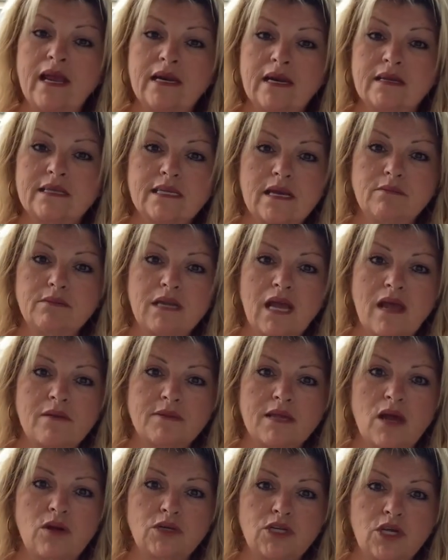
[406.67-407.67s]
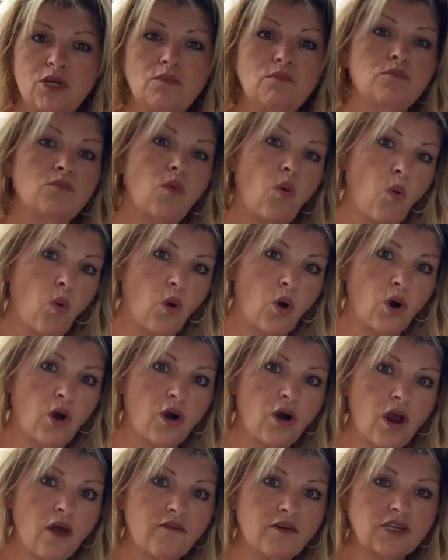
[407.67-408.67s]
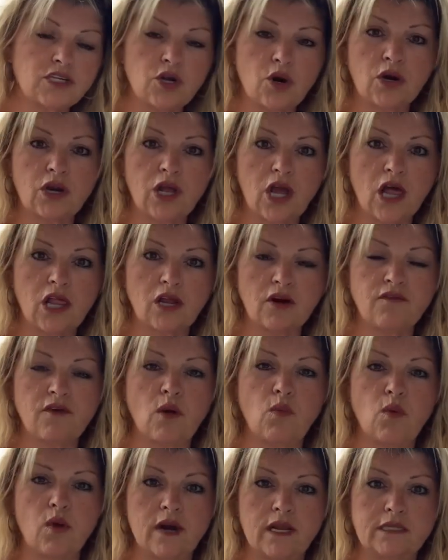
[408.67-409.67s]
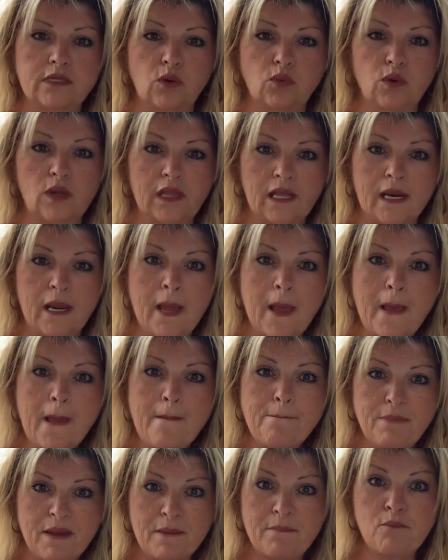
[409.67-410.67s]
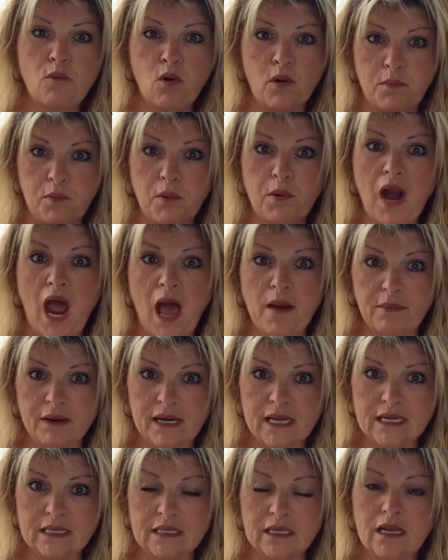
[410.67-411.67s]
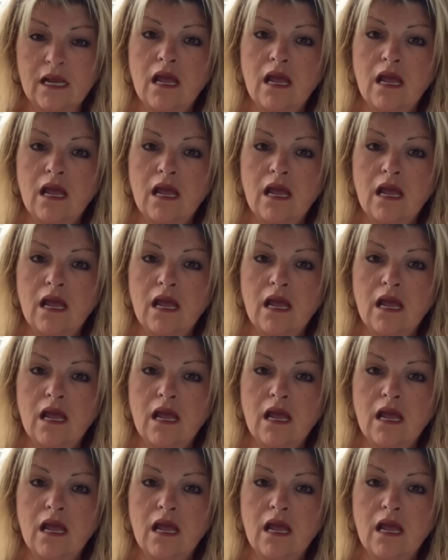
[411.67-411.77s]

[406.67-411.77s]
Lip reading: Now sometimes I'll do more of a certain color if I want it to really be more predominant,